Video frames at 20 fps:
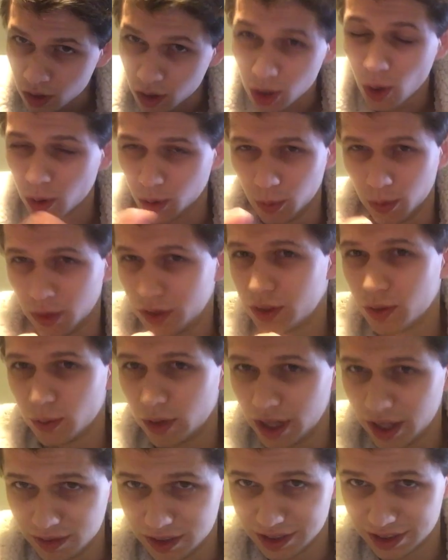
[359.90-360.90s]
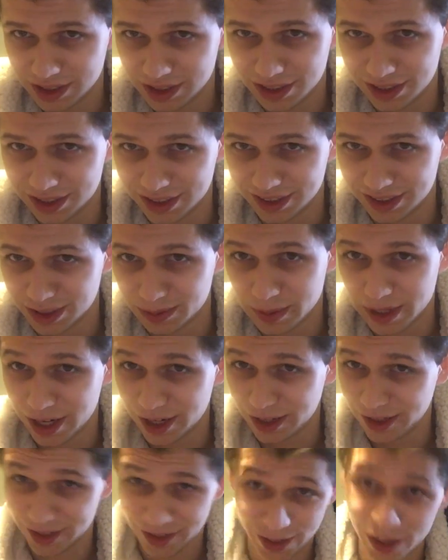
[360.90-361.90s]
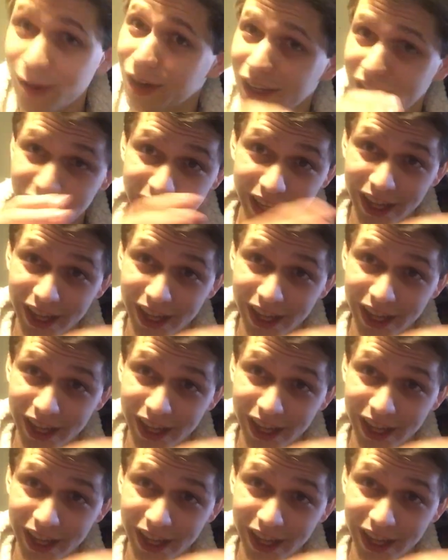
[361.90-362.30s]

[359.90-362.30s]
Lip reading: going with the way of existence is better than going